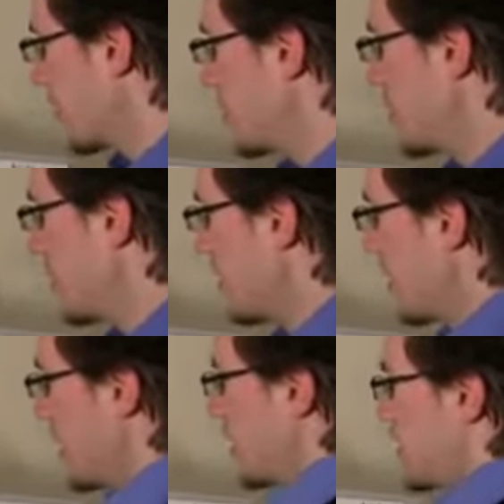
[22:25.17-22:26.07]
going to do
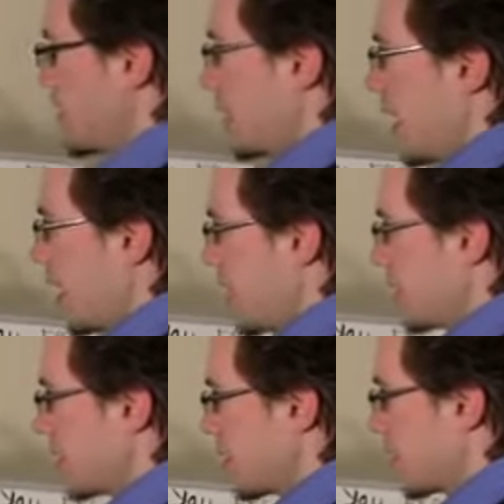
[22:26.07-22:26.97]
is the
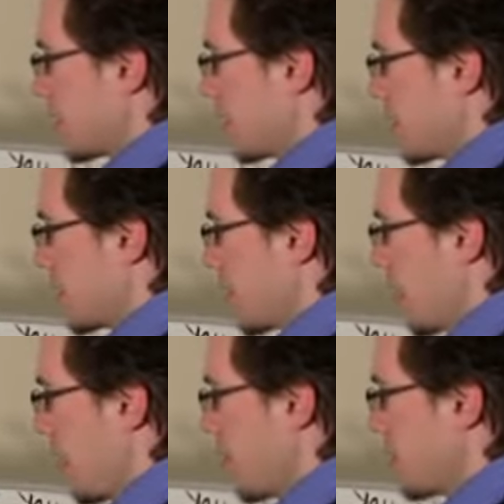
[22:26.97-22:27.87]
ace
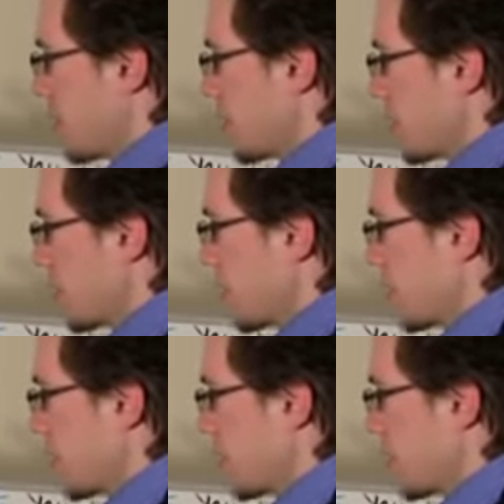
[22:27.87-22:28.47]
comes,